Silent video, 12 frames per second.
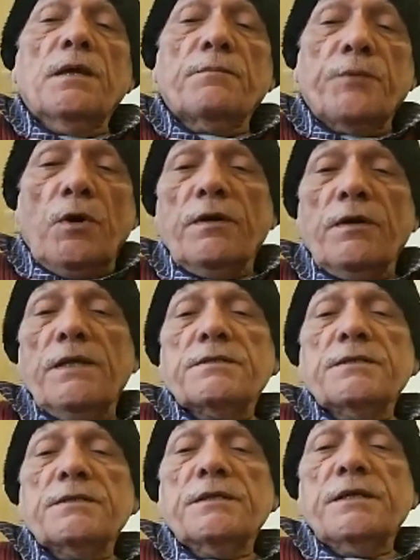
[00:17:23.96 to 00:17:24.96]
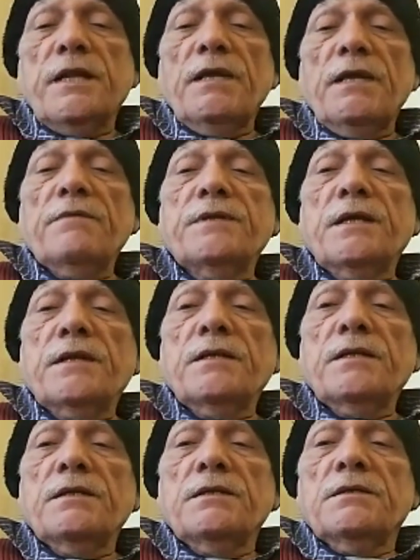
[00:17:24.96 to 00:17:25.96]
progress in life,
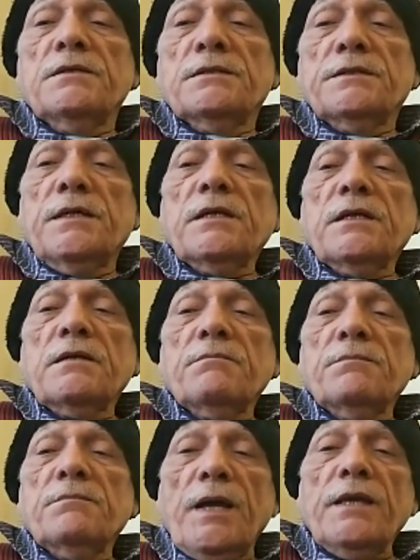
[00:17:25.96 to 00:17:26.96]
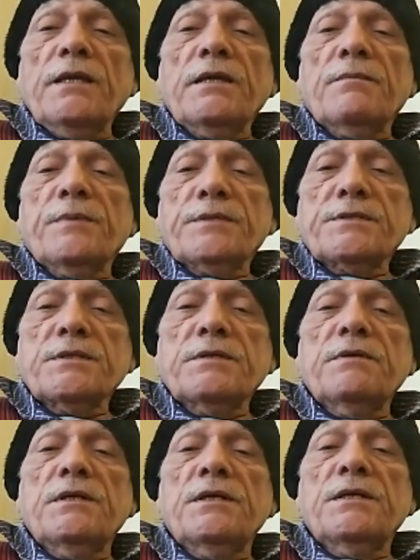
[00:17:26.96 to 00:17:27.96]
then their buying
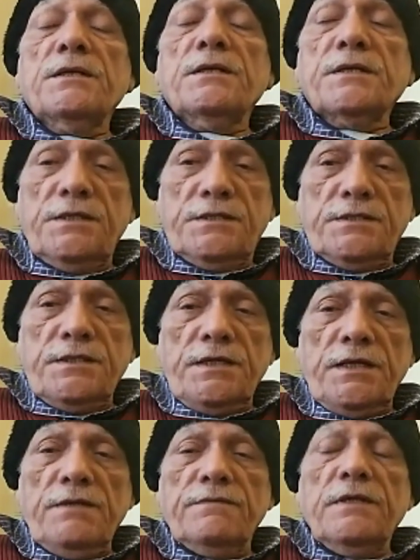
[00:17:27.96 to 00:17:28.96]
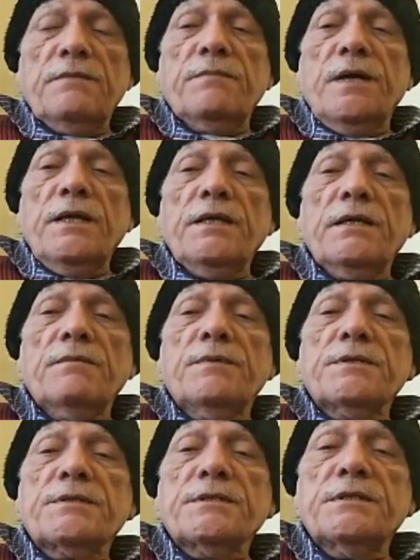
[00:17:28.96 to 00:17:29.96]
capacity will increase, and if their buying
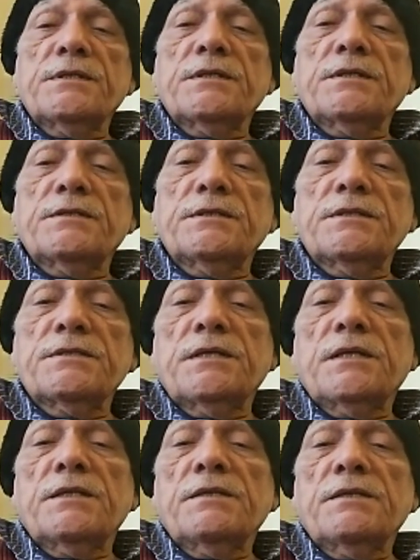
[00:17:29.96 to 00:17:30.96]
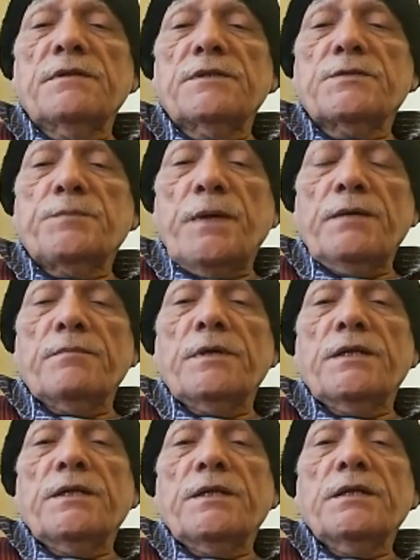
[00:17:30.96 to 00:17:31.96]
capacity increases, then they will spend
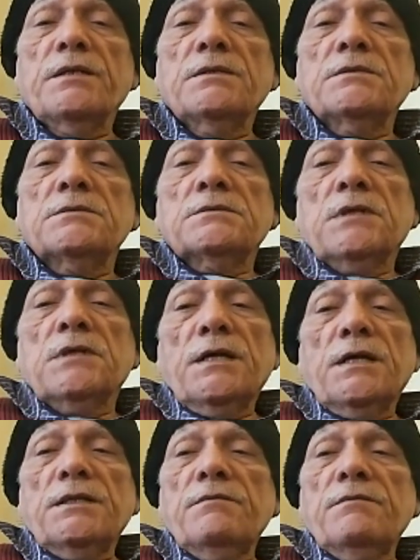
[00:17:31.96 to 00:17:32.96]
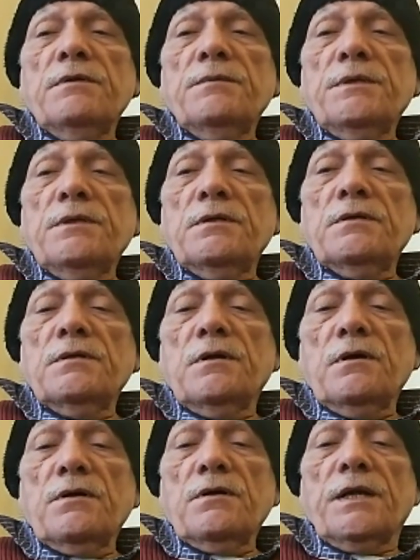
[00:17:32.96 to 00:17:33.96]
money and they will be
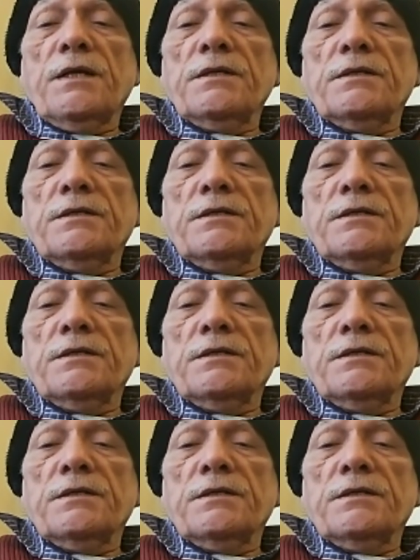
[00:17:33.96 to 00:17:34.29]
all right.